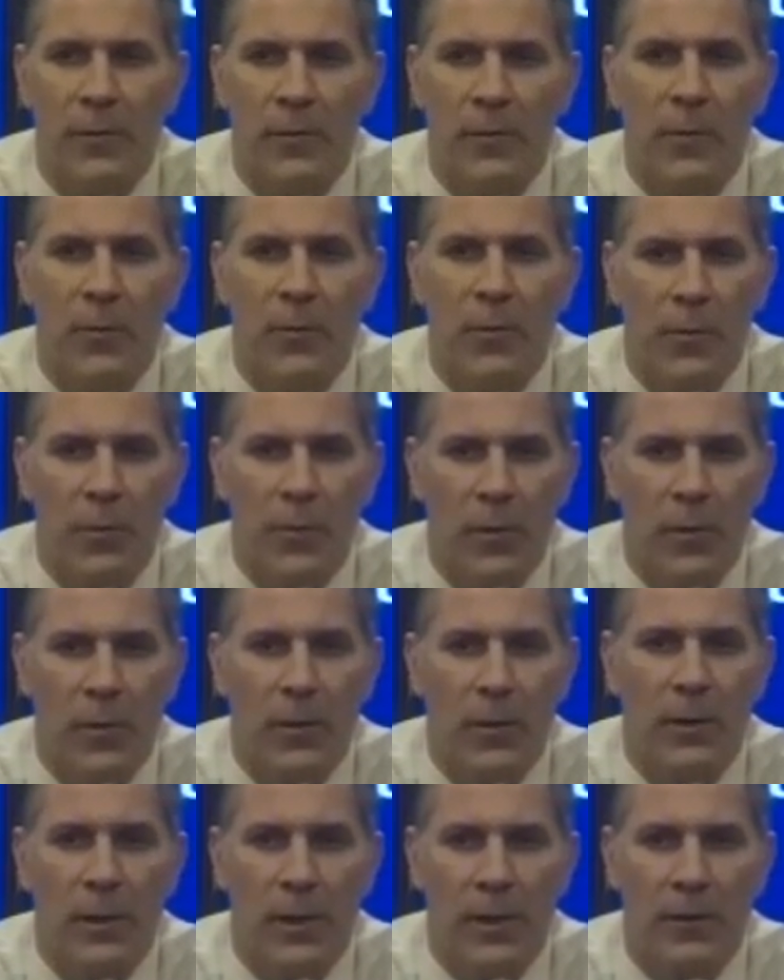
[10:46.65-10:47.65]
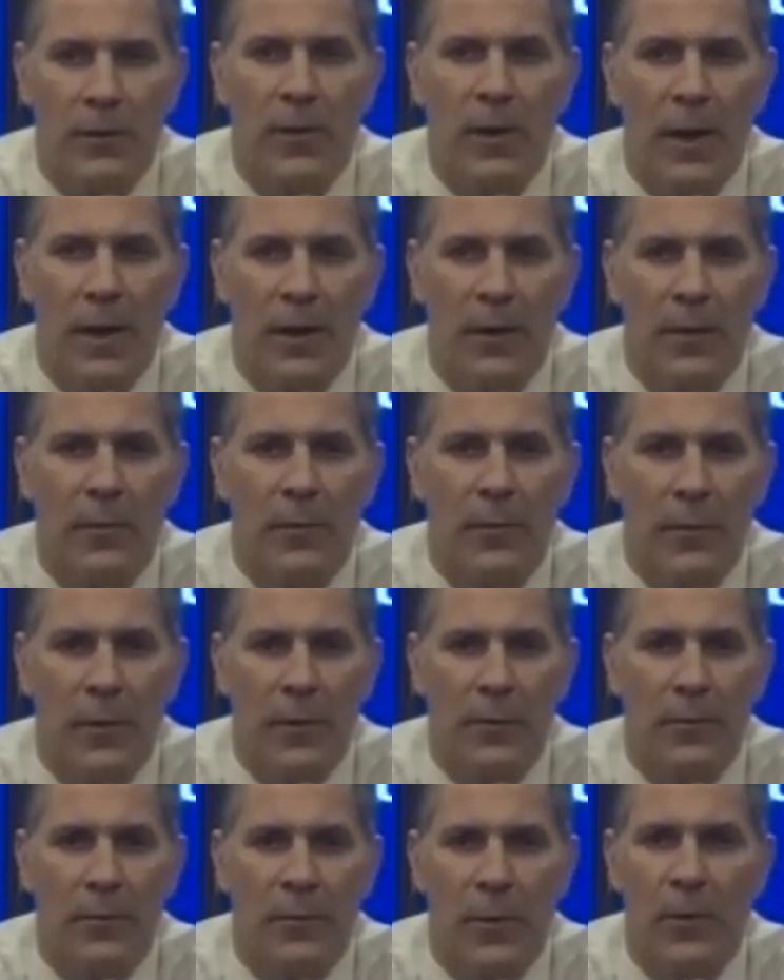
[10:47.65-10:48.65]
work like that
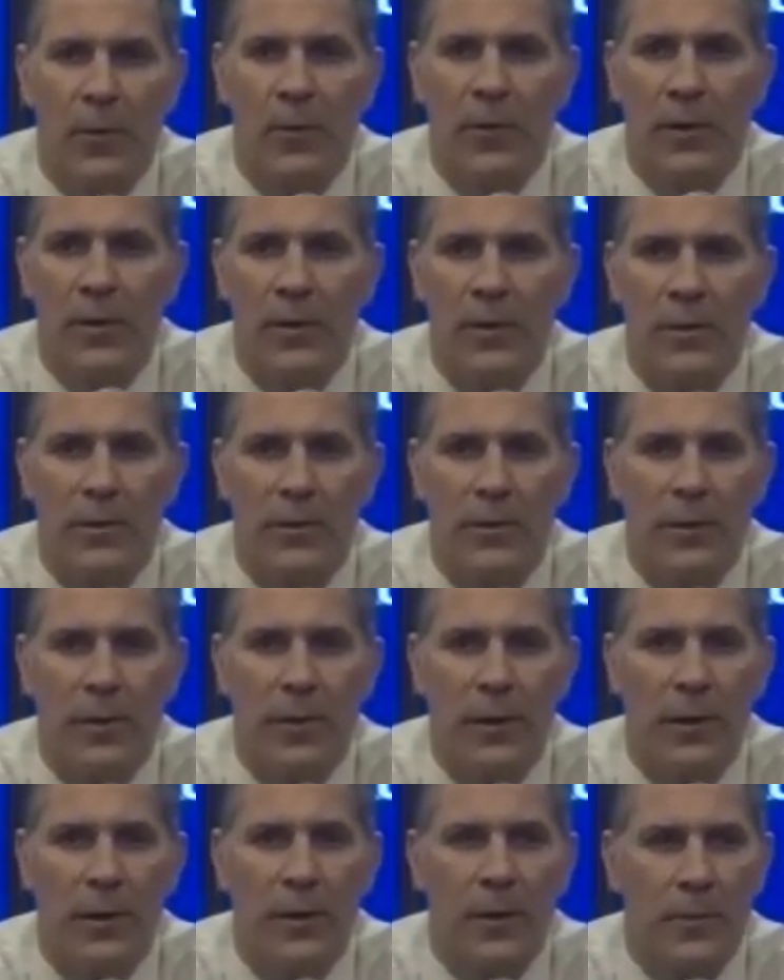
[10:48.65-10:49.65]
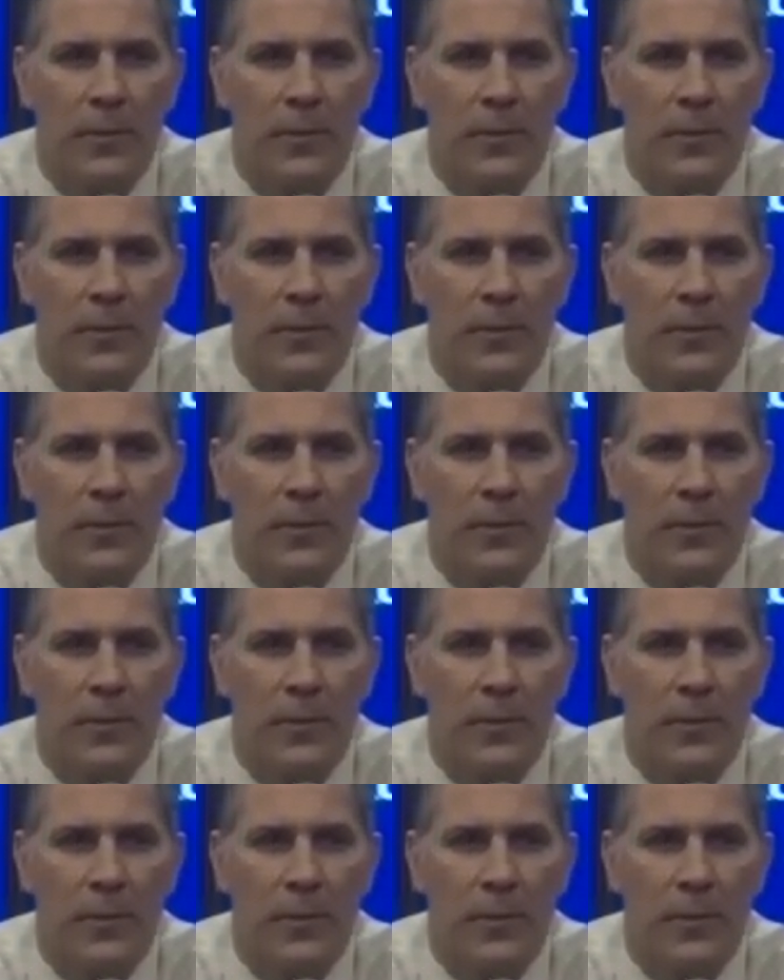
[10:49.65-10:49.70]
in both ends of the rink.